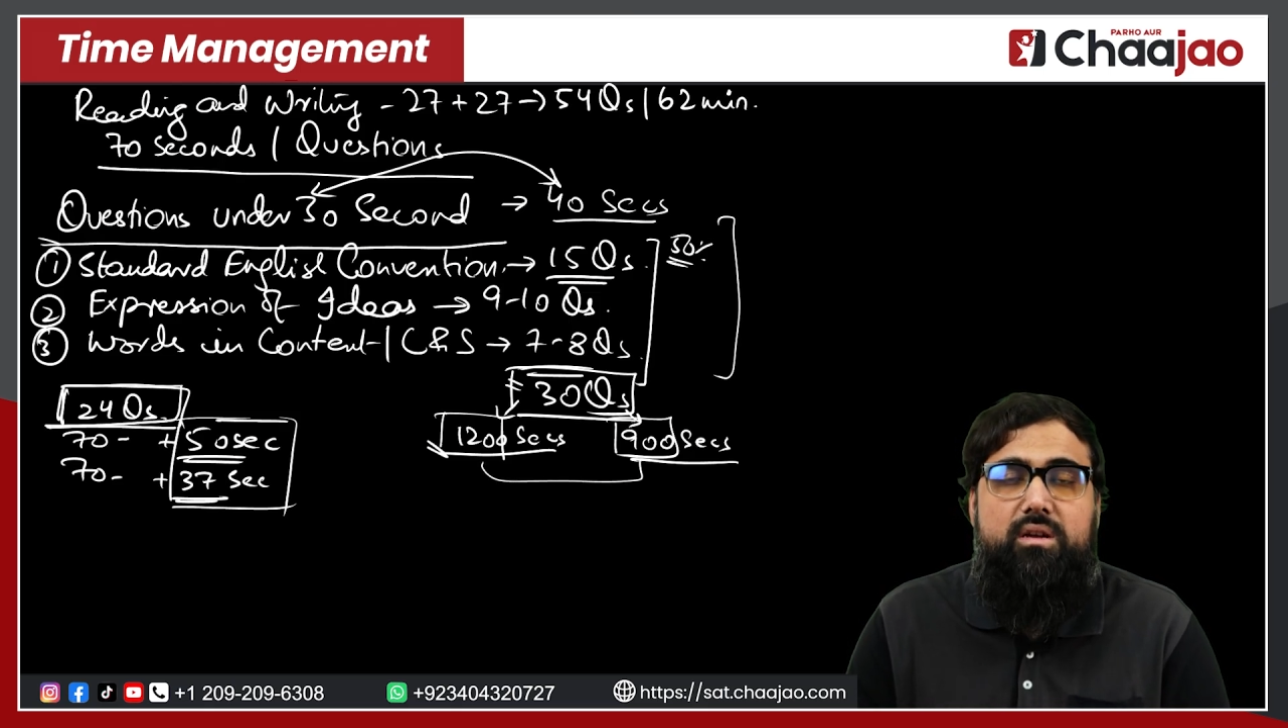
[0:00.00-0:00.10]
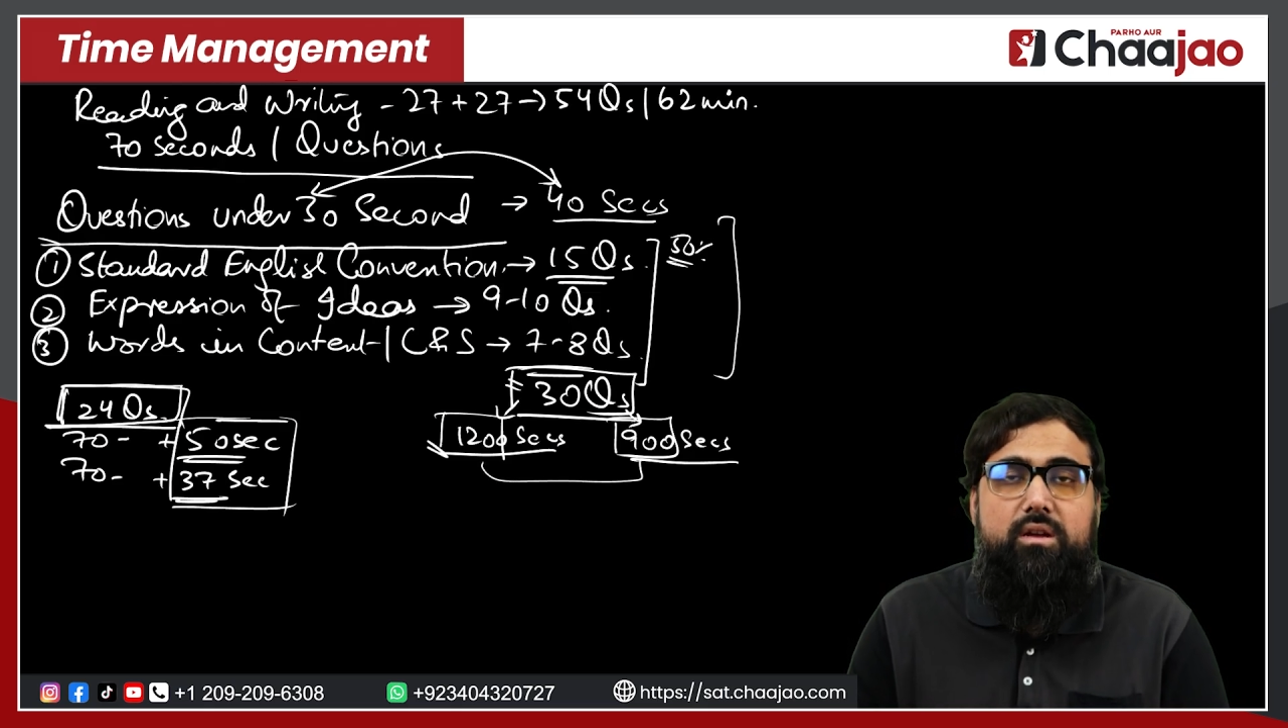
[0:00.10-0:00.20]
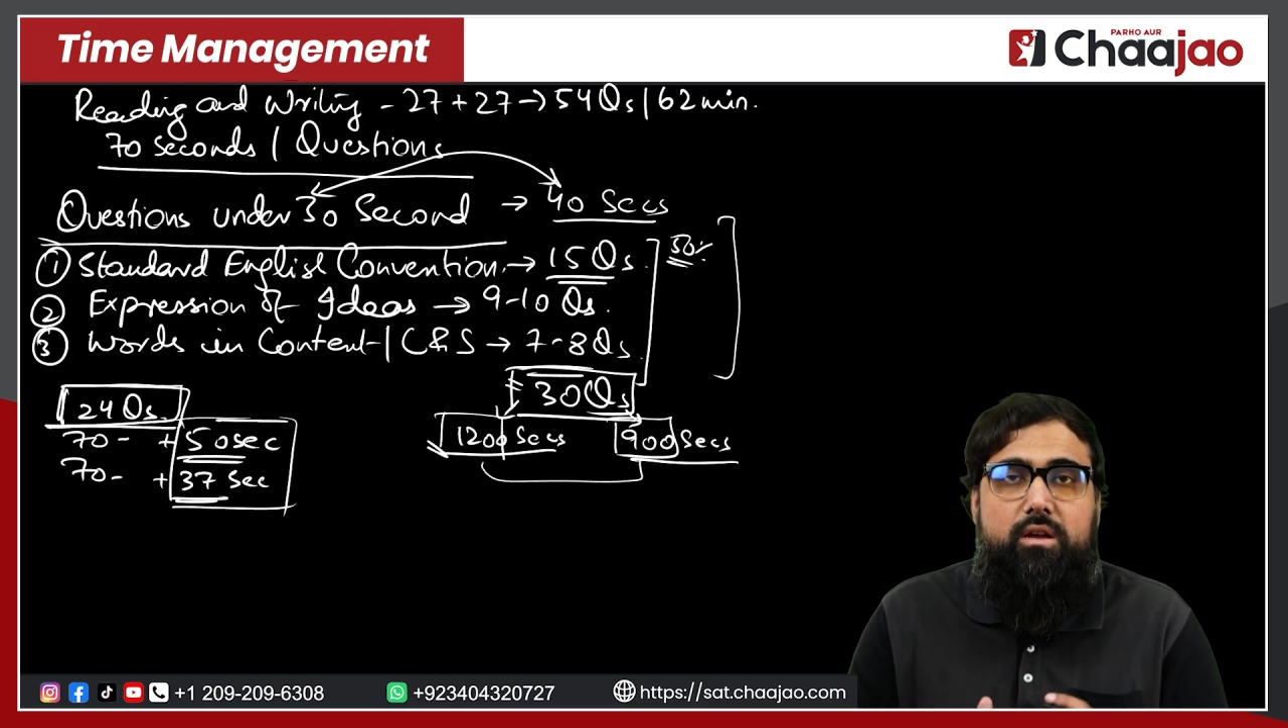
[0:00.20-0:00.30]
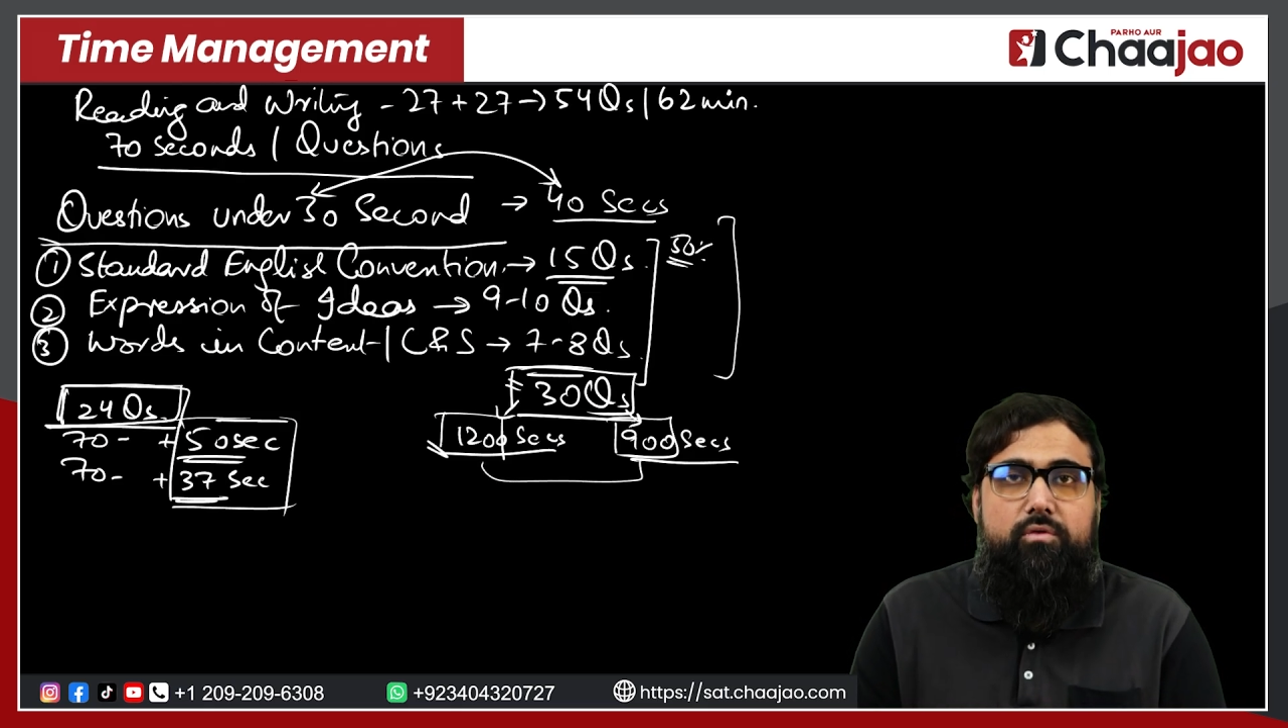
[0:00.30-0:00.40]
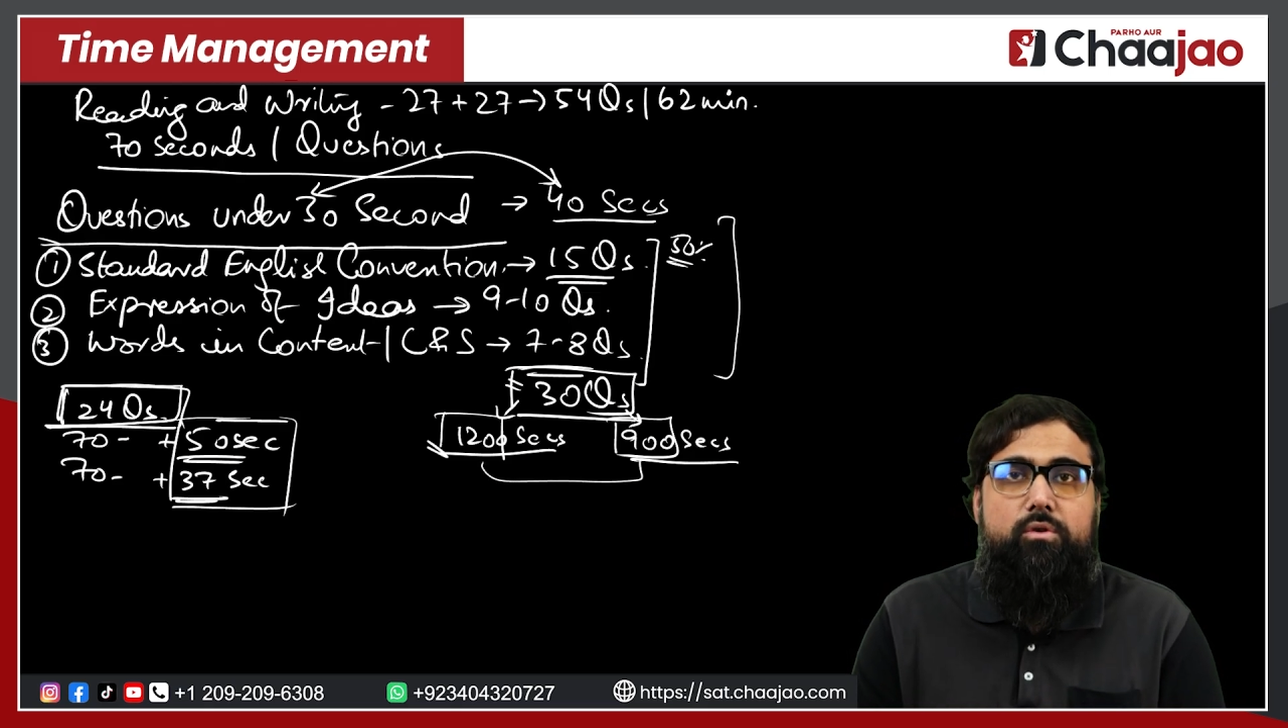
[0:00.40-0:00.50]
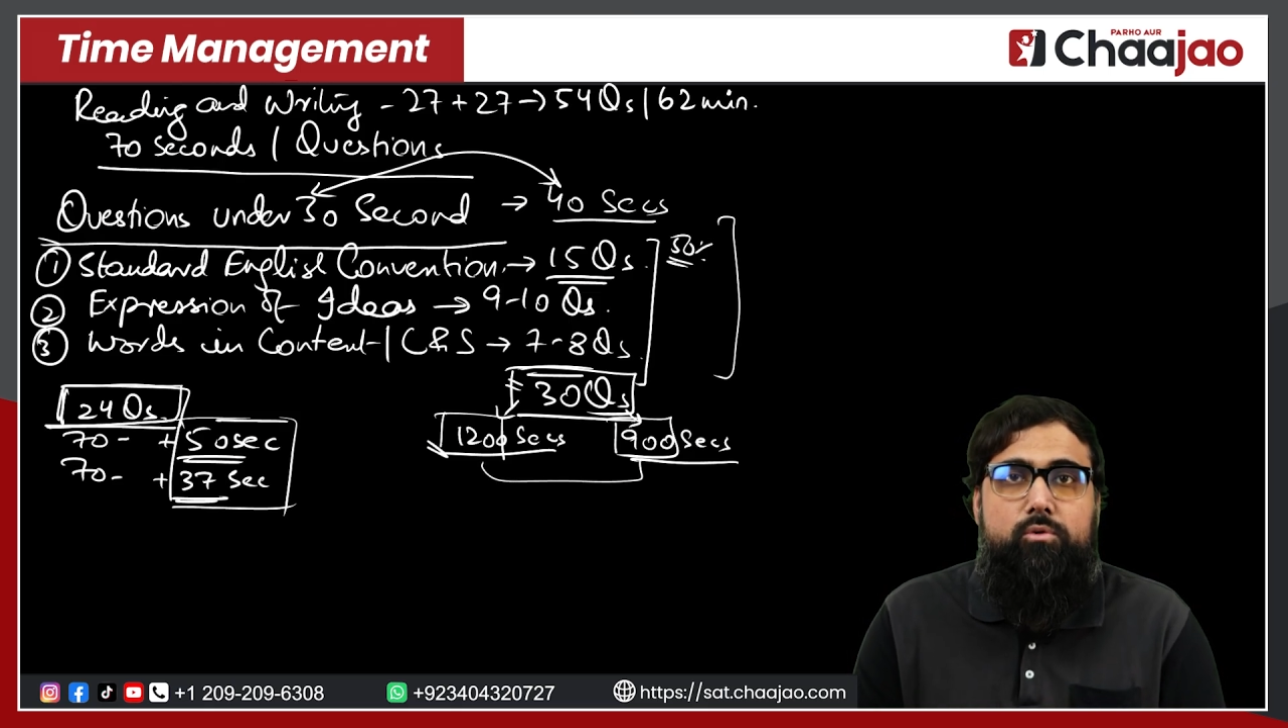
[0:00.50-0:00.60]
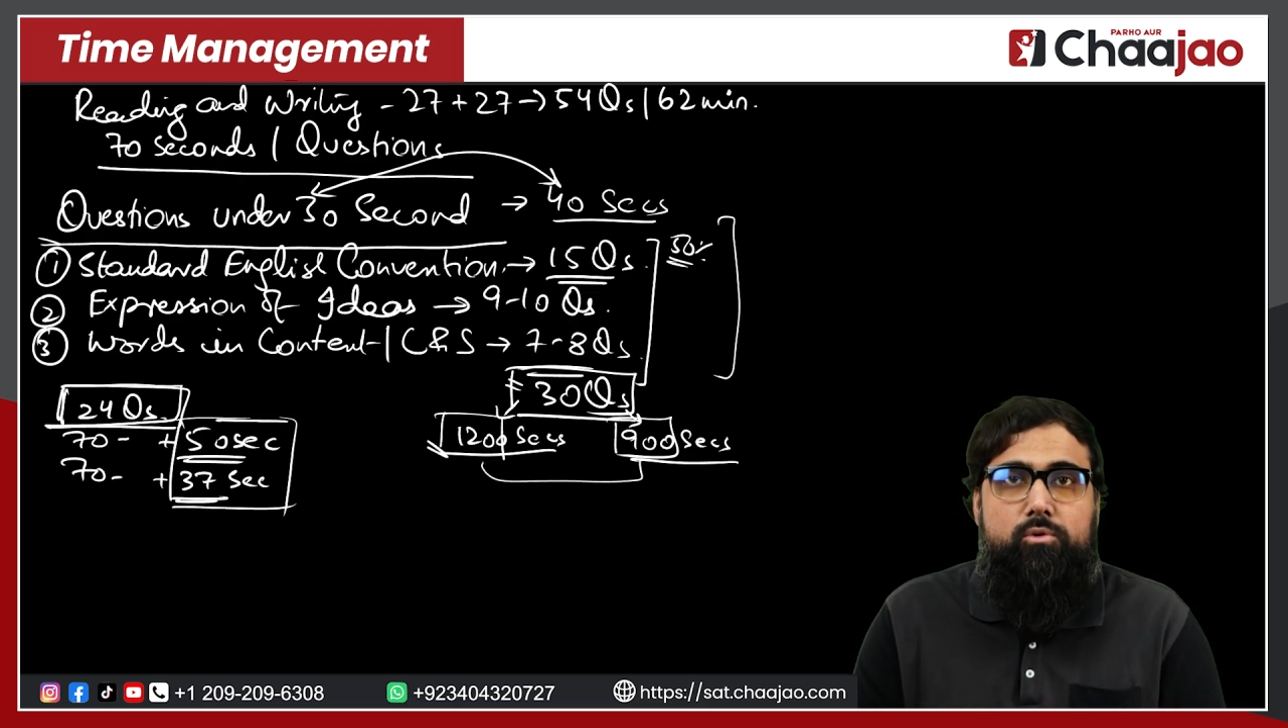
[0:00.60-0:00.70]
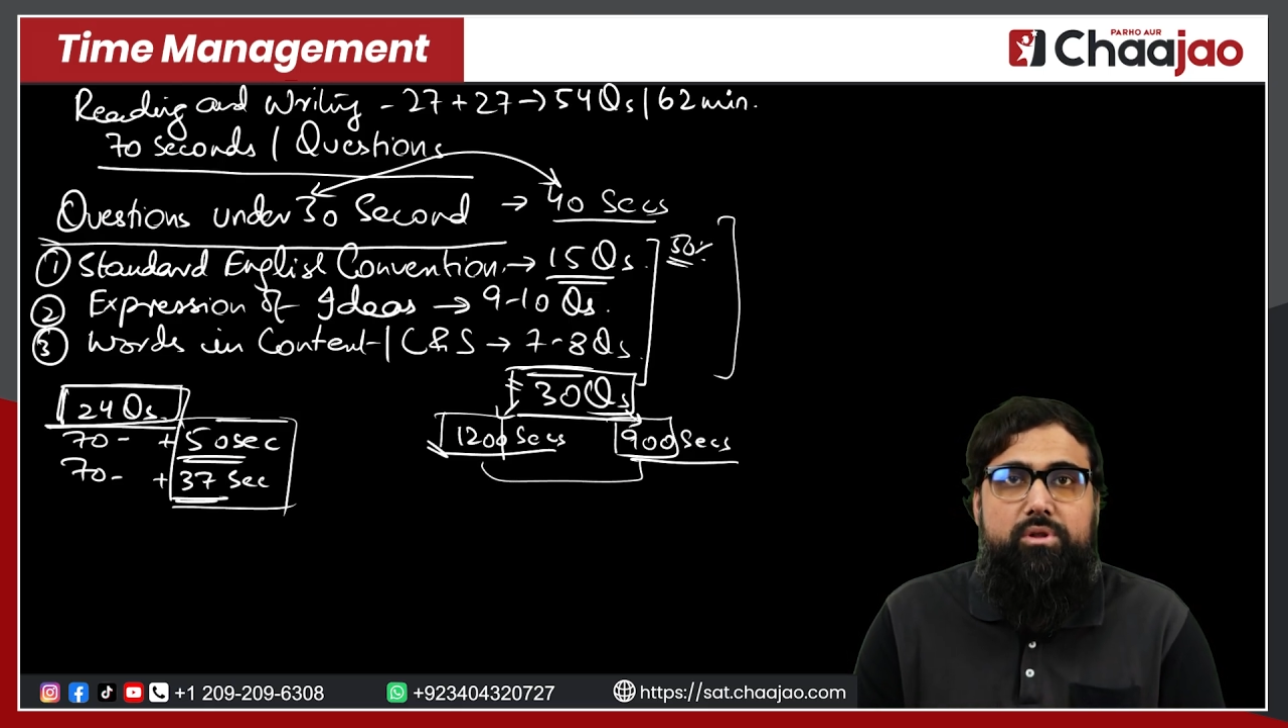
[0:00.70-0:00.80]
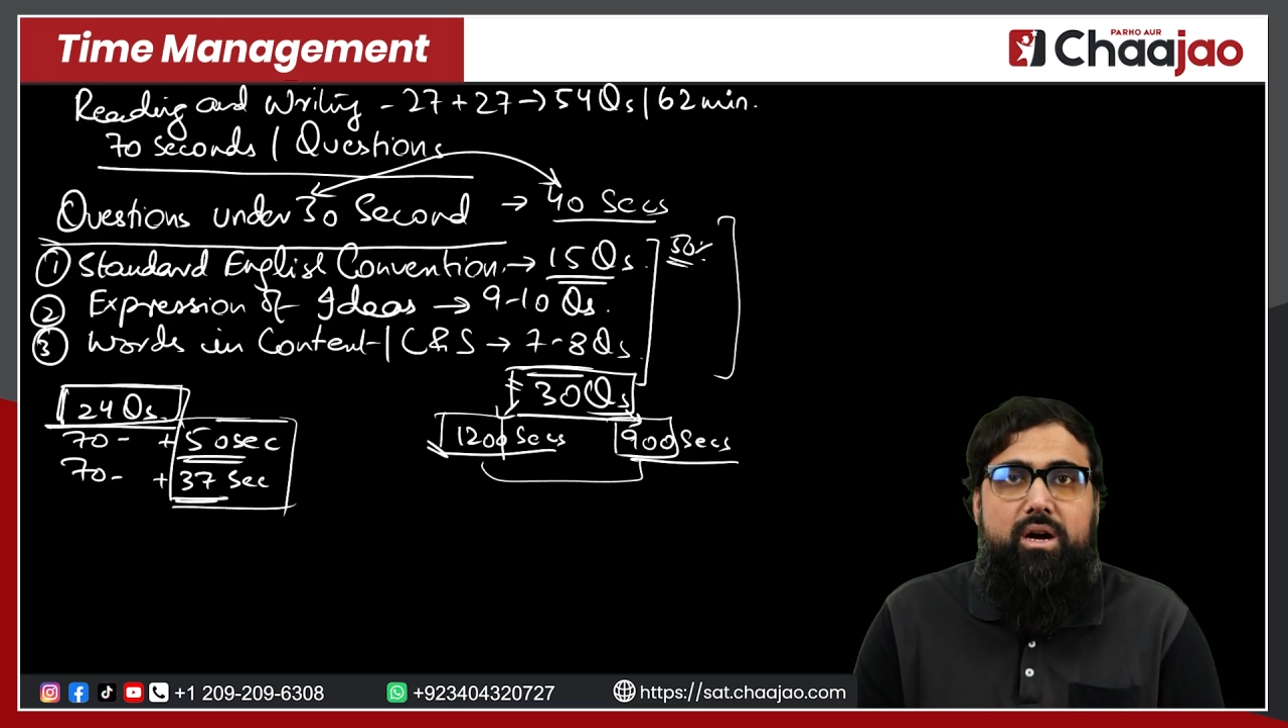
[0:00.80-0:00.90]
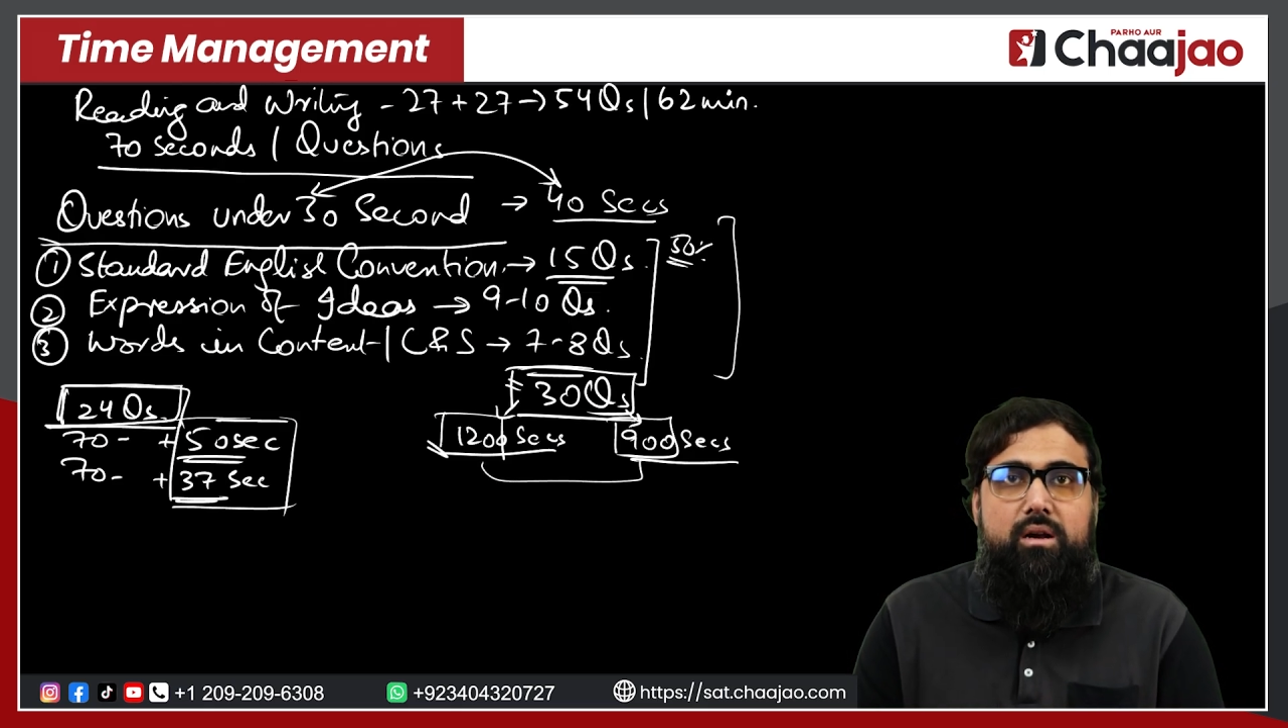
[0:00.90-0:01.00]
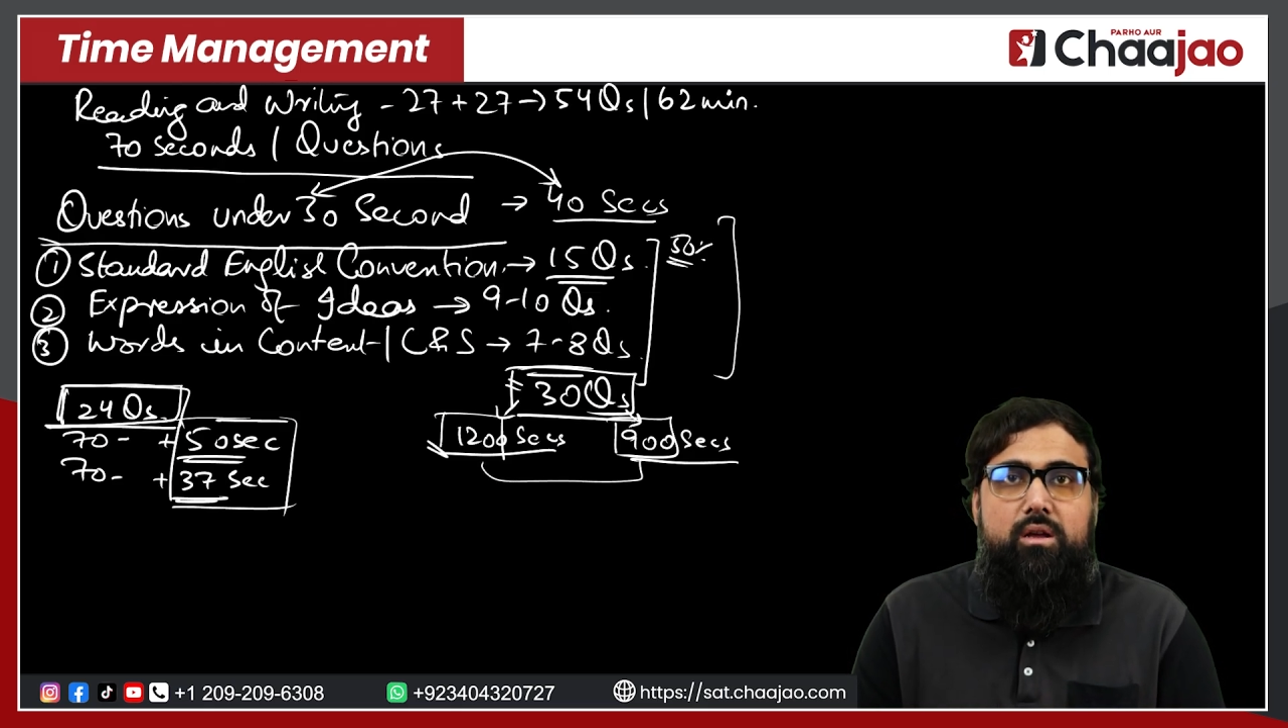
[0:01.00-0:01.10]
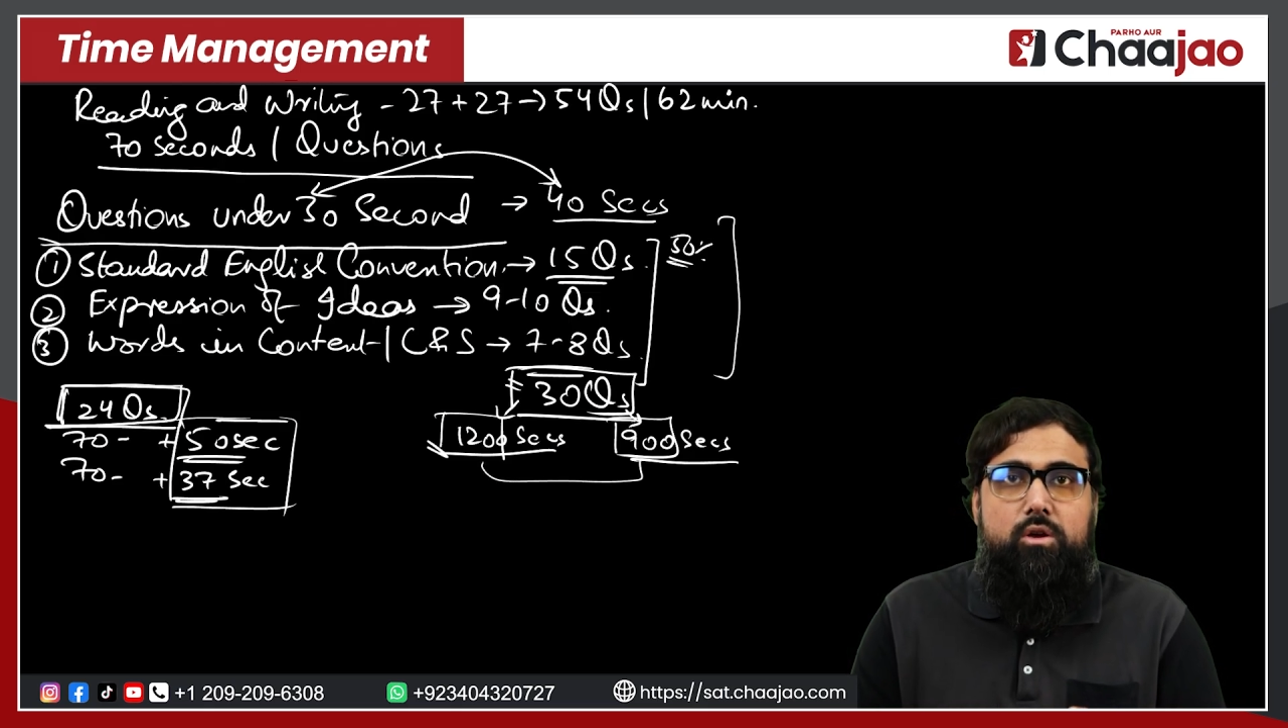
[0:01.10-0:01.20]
If you do that,